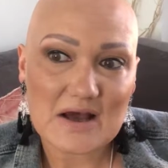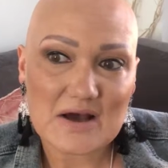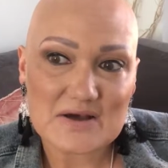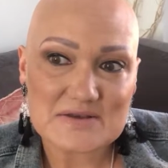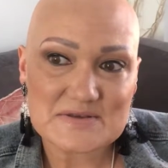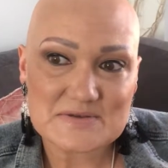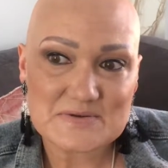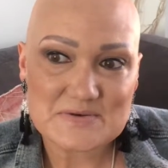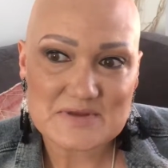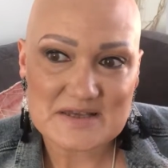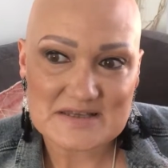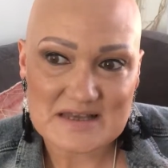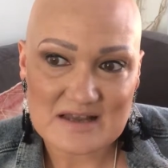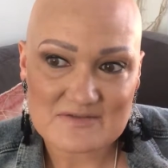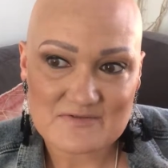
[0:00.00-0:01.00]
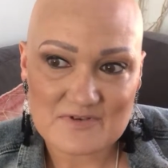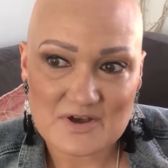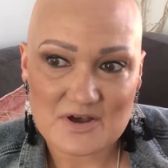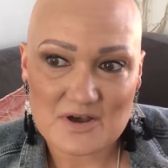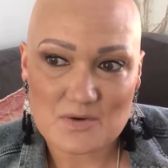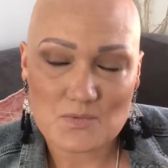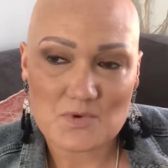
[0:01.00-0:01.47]
I saw this
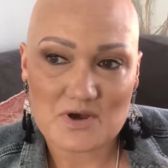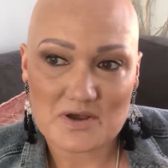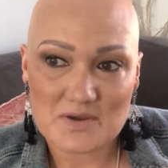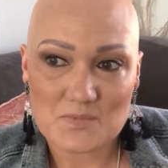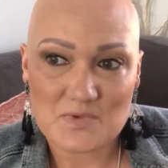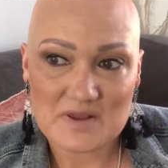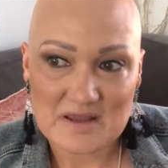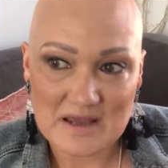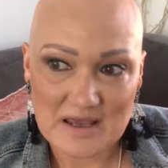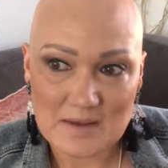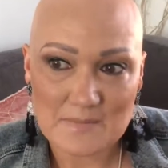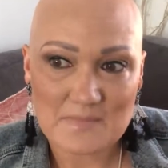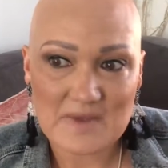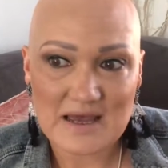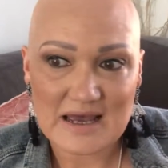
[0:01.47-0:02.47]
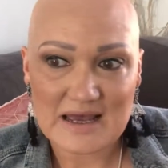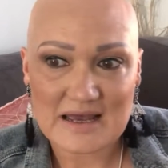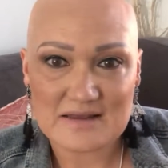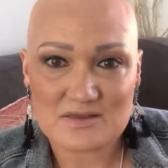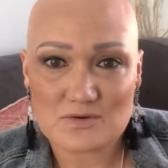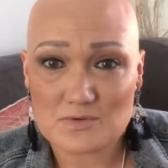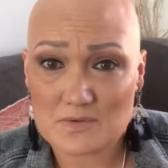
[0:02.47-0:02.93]
advert working with him
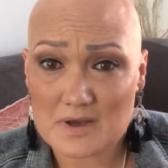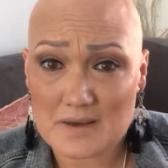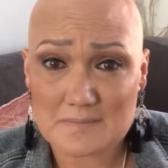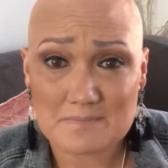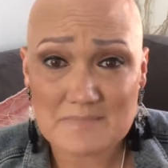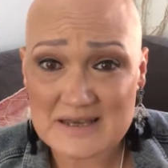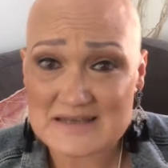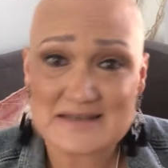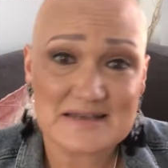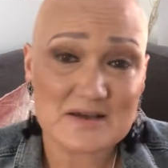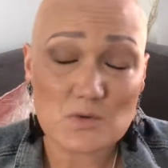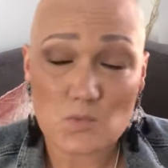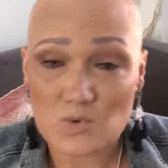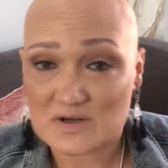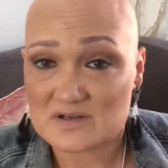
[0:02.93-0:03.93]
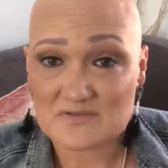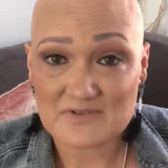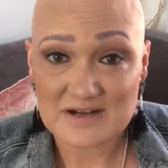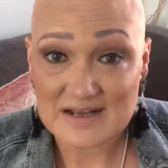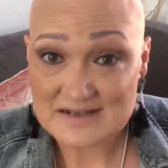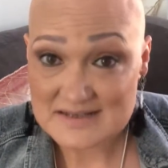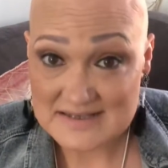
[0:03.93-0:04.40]
and the amazing and
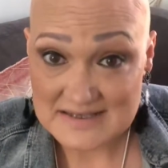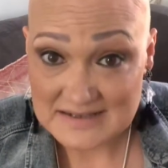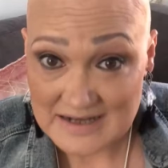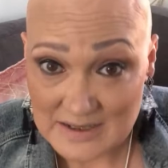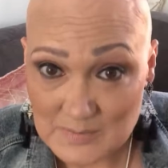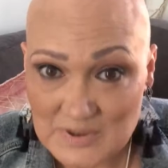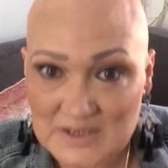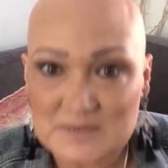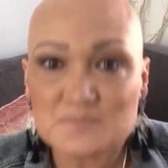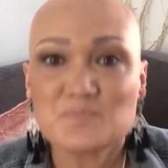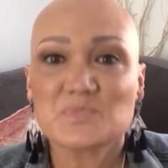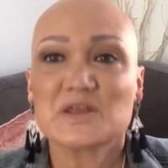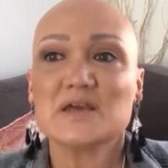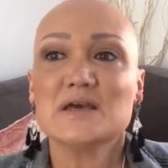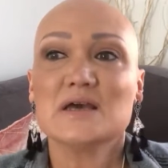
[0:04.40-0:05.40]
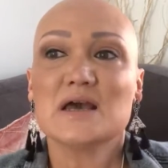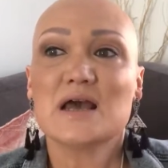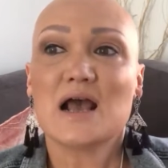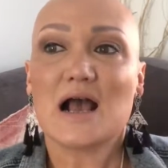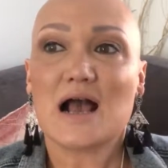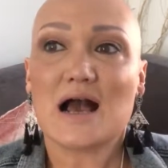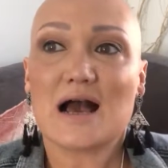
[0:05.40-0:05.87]
wonderful Alison Lapper.
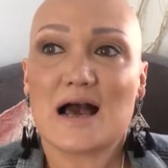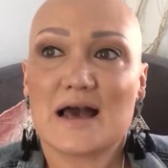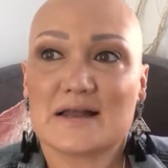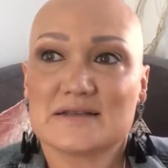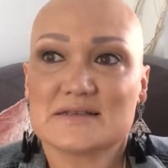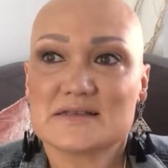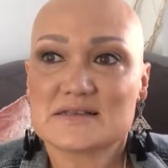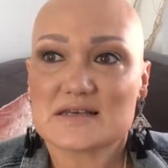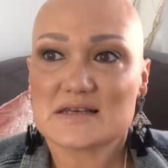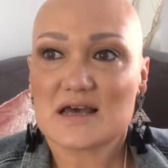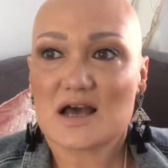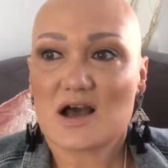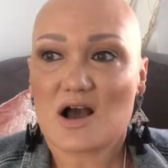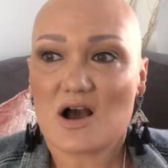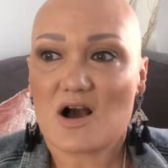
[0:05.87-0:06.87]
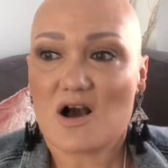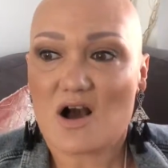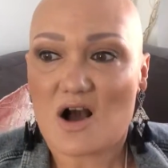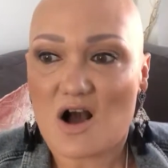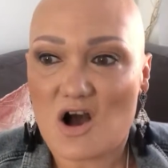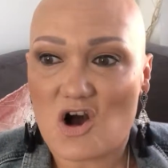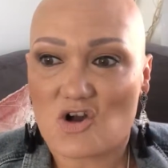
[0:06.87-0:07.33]
And
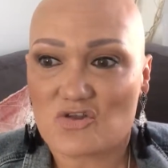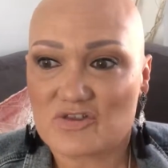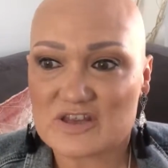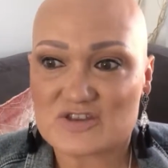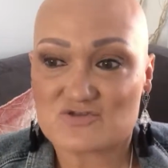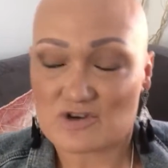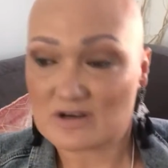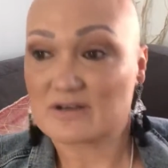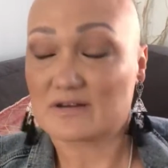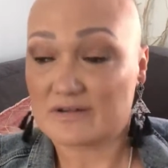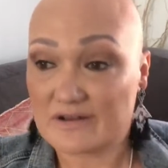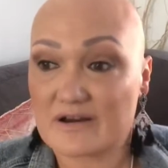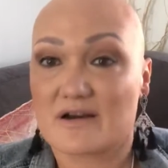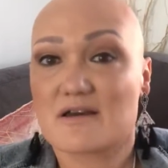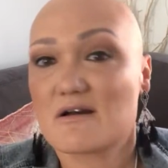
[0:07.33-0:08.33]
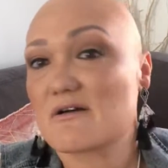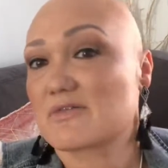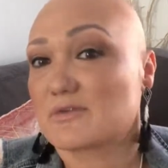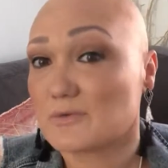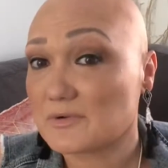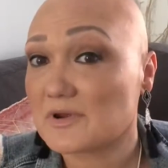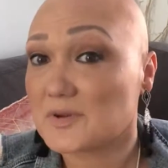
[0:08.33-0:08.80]
on this drunken night, I
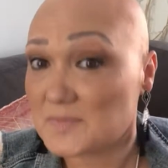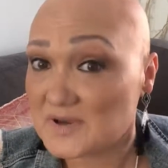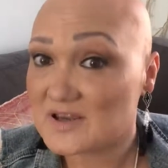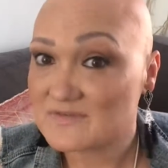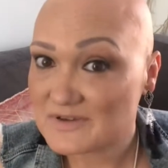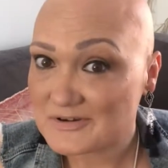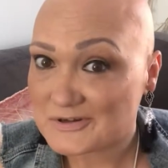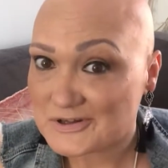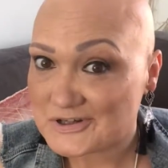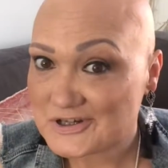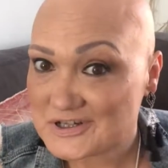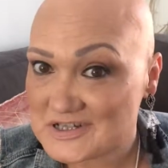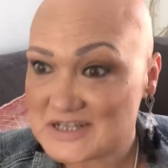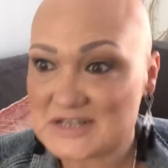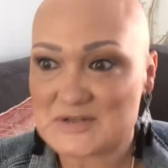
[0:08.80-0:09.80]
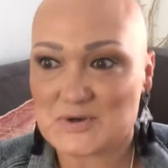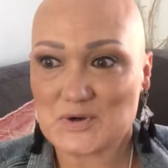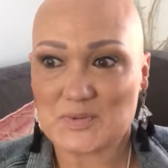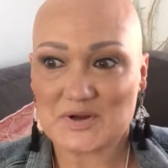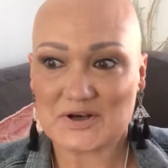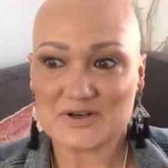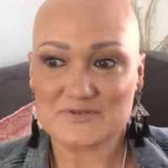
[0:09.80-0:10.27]
thought it would be a very good idea to
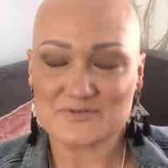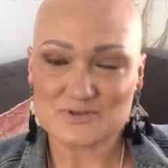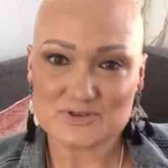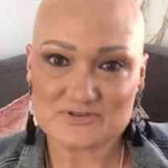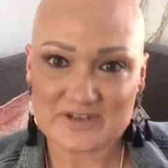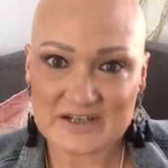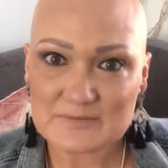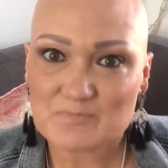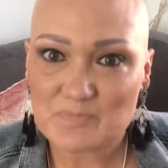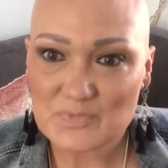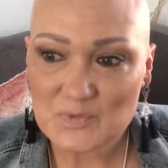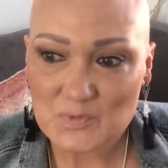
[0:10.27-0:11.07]
apply for it.